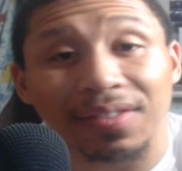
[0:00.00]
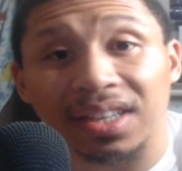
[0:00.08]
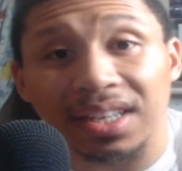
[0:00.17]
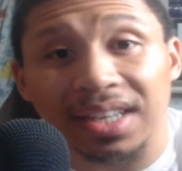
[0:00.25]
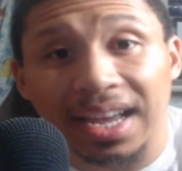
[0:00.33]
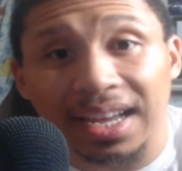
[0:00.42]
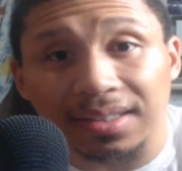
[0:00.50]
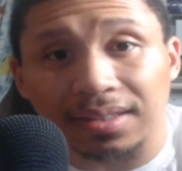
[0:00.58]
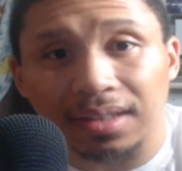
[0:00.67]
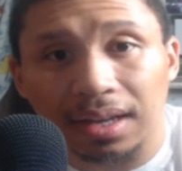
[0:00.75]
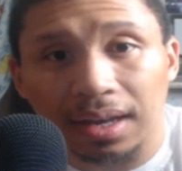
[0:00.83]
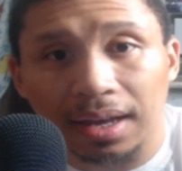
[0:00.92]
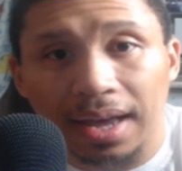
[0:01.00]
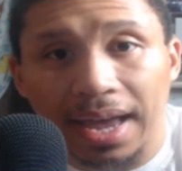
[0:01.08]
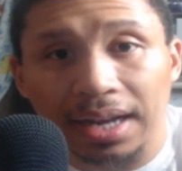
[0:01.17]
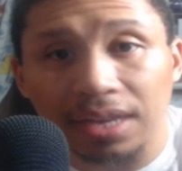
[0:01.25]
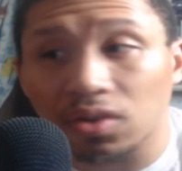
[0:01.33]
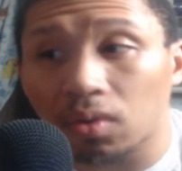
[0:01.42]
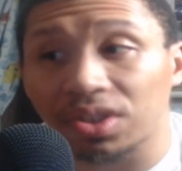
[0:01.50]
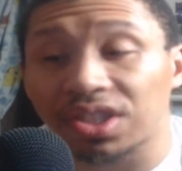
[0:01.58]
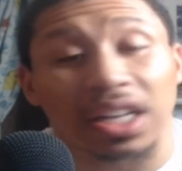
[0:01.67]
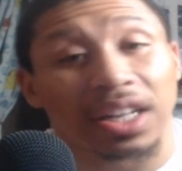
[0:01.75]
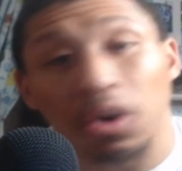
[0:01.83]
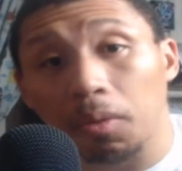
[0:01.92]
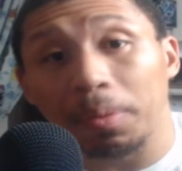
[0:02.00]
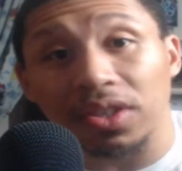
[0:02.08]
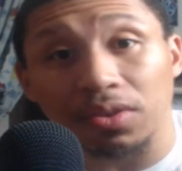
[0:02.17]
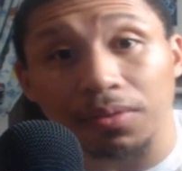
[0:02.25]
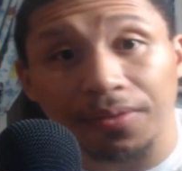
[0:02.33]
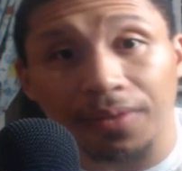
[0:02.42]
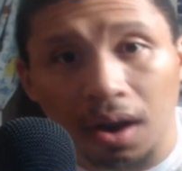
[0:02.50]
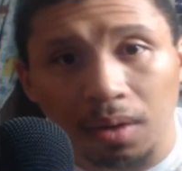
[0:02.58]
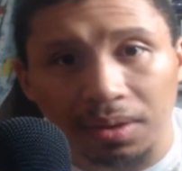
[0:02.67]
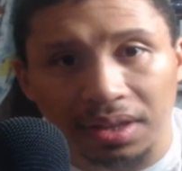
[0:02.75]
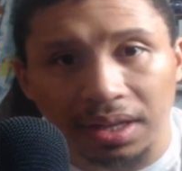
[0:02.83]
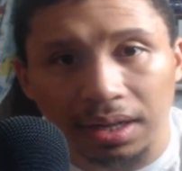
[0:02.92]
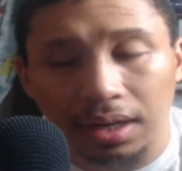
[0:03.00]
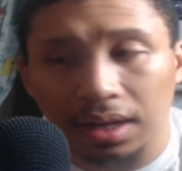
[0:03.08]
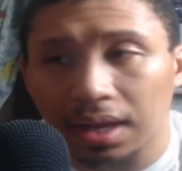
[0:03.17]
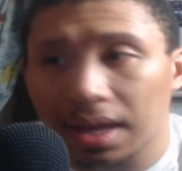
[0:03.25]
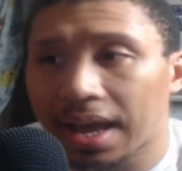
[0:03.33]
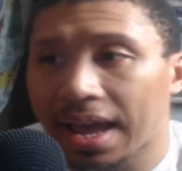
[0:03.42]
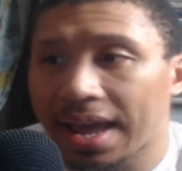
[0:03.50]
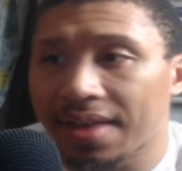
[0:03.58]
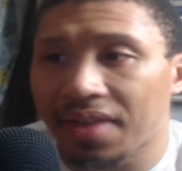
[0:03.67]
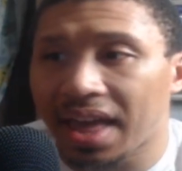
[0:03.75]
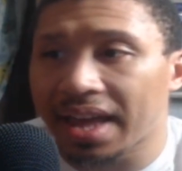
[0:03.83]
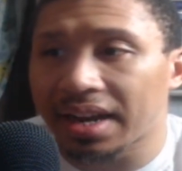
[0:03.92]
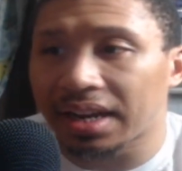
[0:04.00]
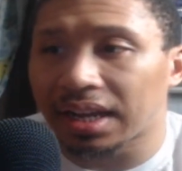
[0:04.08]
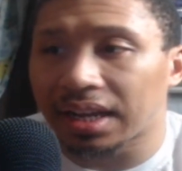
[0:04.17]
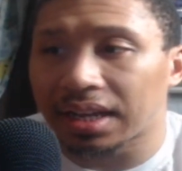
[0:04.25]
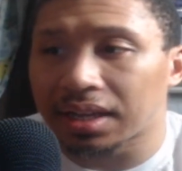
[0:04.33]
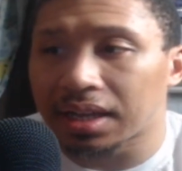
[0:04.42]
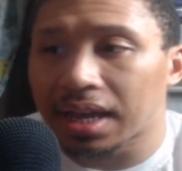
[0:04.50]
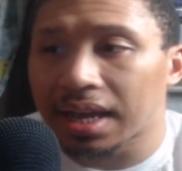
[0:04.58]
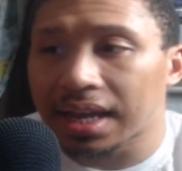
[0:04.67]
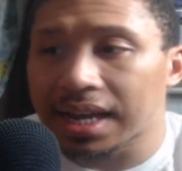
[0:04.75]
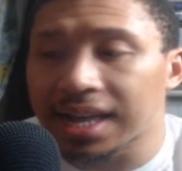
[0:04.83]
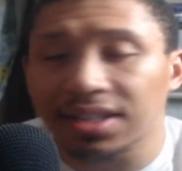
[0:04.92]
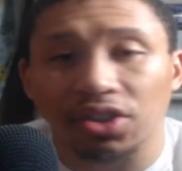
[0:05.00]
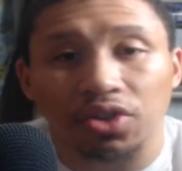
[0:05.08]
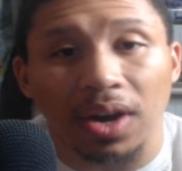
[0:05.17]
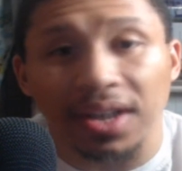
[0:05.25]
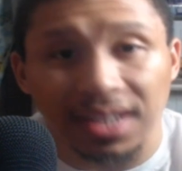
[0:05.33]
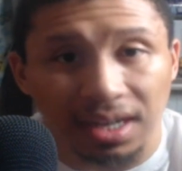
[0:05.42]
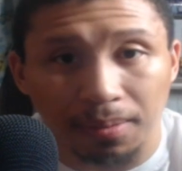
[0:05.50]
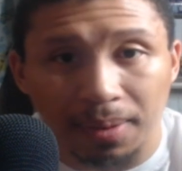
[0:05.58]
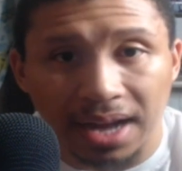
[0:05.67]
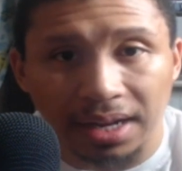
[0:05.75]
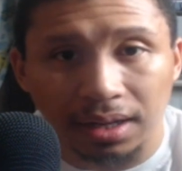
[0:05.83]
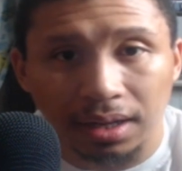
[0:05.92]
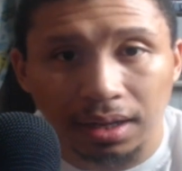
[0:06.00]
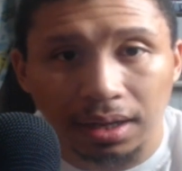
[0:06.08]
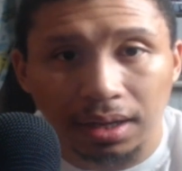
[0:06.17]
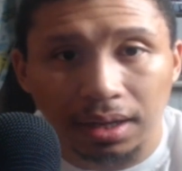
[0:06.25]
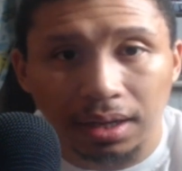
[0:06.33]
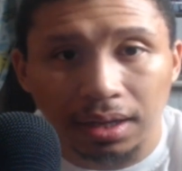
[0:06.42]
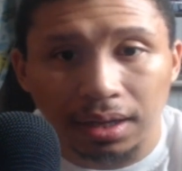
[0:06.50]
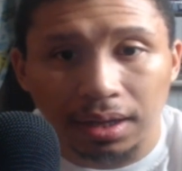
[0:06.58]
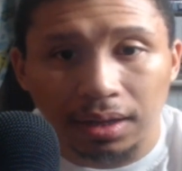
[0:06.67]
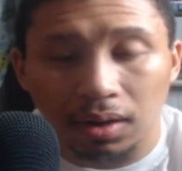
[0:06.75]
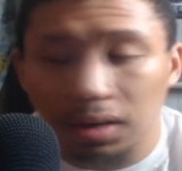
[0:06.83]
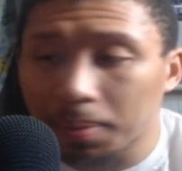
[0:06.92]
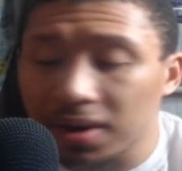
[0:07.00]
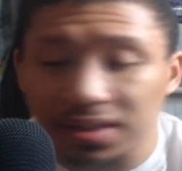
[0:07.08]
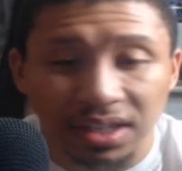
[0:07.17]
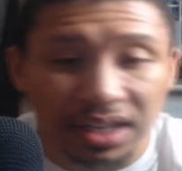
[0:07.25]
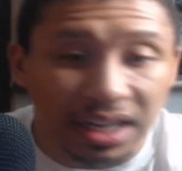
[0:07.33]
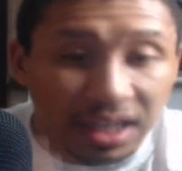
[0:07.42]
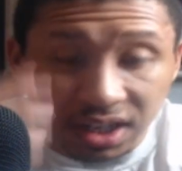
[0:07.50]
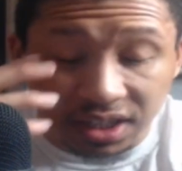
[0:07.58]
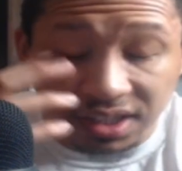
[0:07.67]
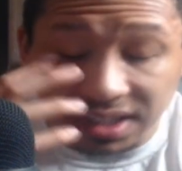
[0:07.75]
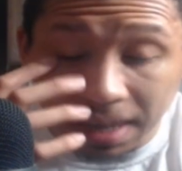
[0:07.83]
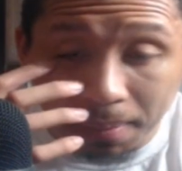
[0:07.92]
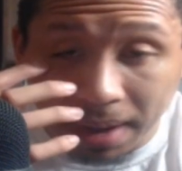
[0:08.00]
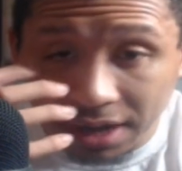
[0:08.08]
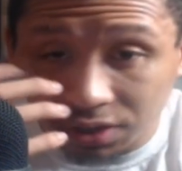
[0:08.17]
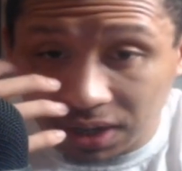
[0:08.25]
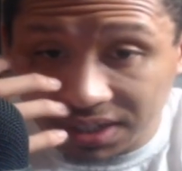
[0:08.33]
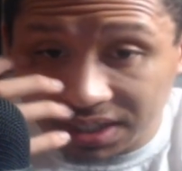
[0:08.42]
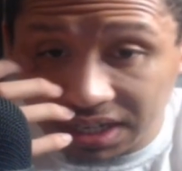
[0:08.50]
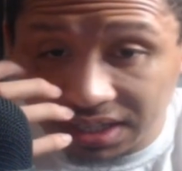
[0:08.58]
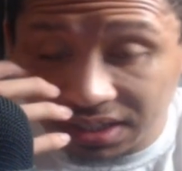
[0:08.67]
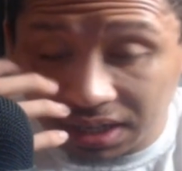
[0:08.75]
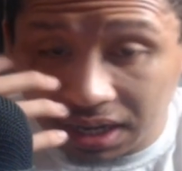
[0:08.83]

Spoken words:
the case, and he's going just a little bit too far with it. And then he doesn't trust anybody. The only person he could semi-trust is